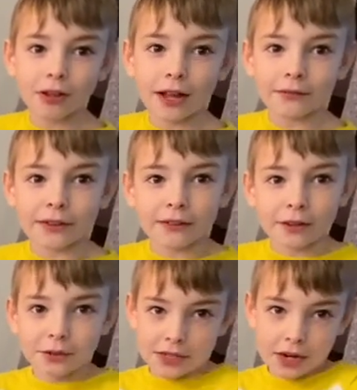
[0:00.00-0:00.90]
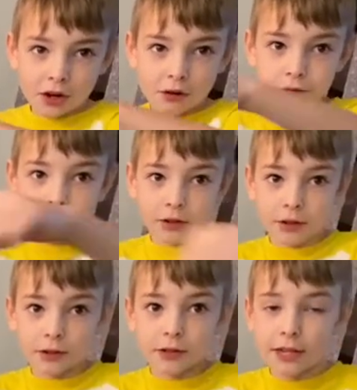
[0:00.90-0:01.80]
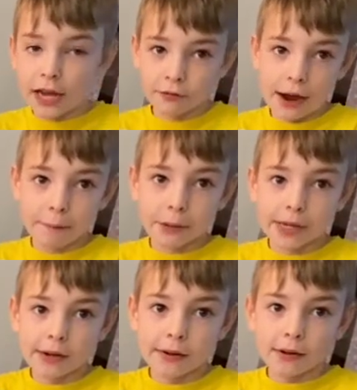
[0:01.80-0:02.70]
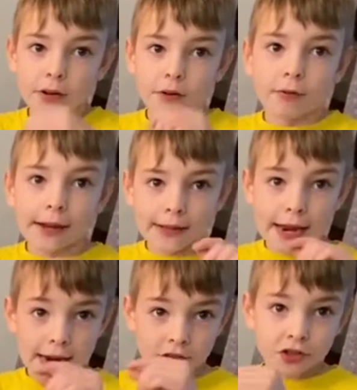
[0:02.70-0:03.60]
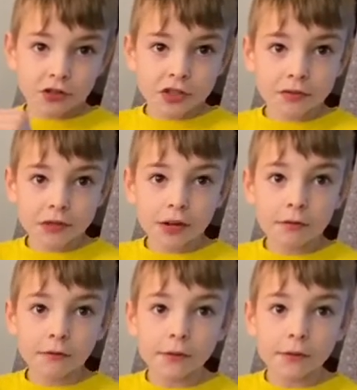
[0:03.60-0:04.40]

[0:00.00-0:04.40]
and then they would take off the side wrapping, write the answers and stuff,